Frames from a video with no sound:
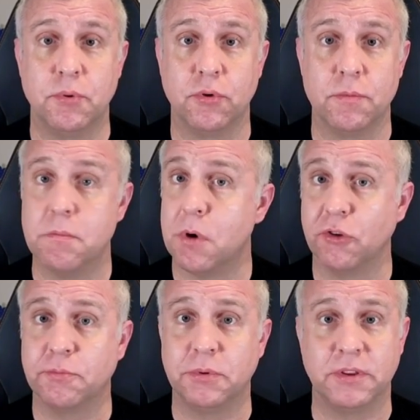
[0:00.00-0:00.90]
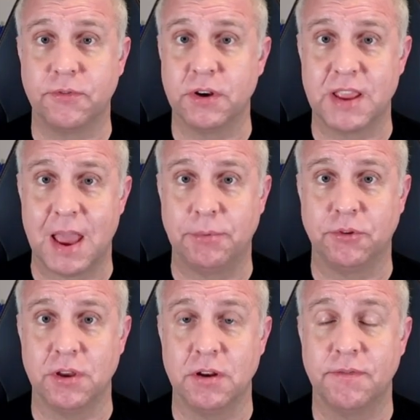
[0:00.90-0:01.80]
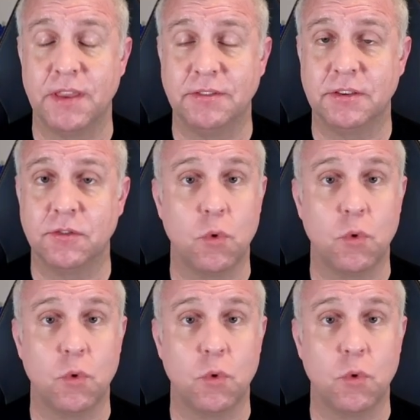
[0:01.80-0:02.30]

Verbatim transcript: put multiple different capture interfaces